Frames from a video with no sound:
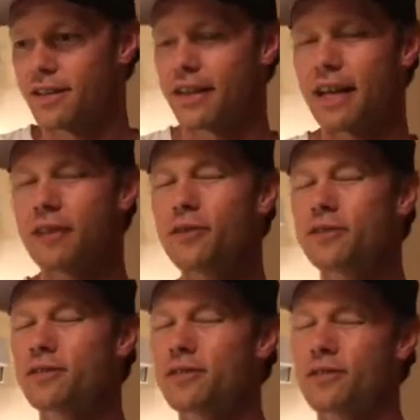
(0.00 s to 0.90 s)
They
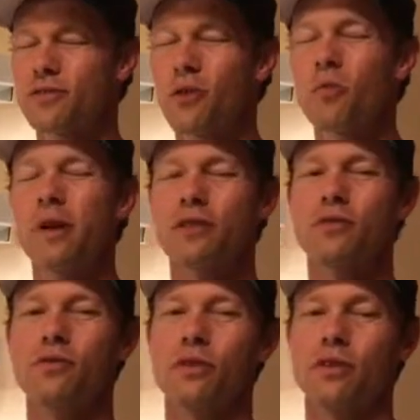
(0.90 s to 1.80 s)
lose so much
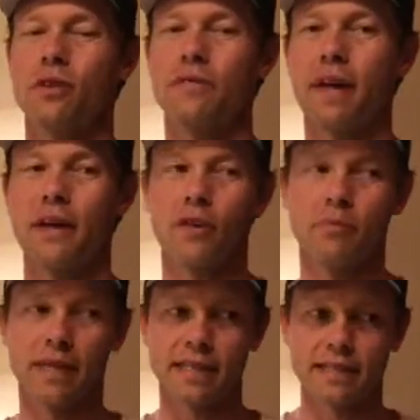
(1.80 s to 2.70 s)
nutritional value
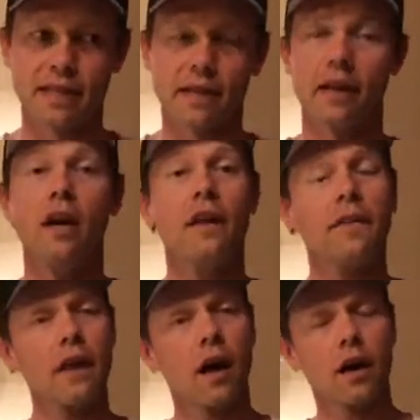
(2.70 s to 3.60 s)
by sitting there.
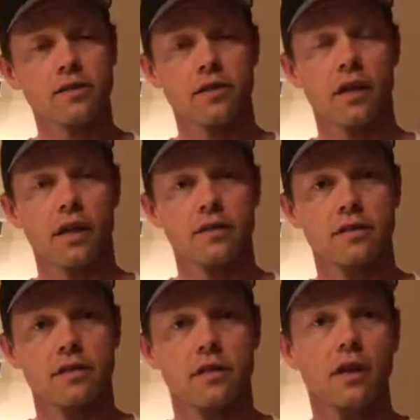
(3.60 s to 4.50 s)
They oxidize.